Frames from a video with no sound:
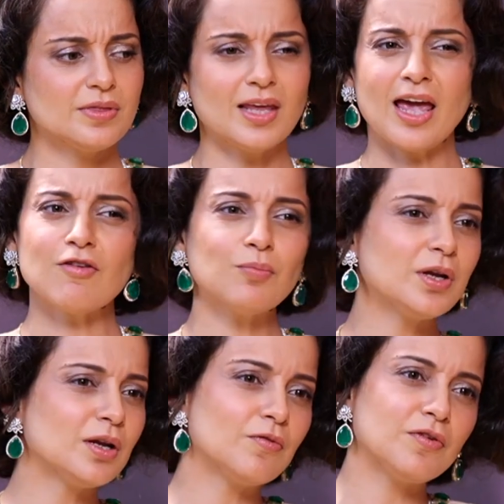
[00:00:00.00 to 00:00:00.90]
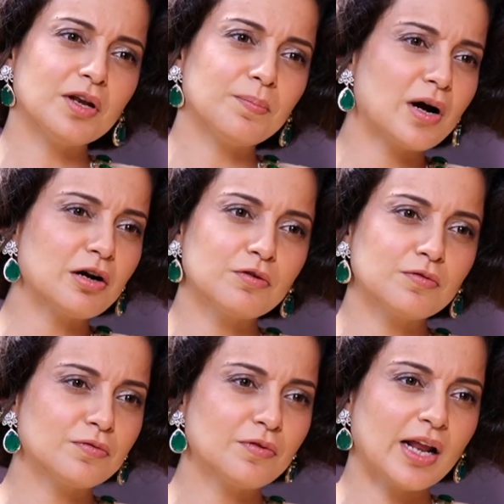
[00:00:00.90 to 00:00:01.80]
they have been a part
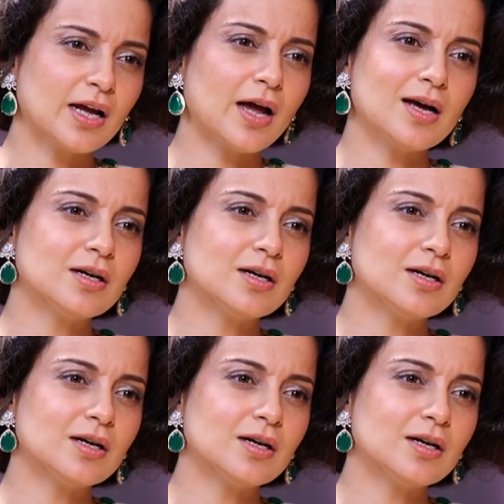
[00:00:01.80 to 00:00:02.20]
of, like,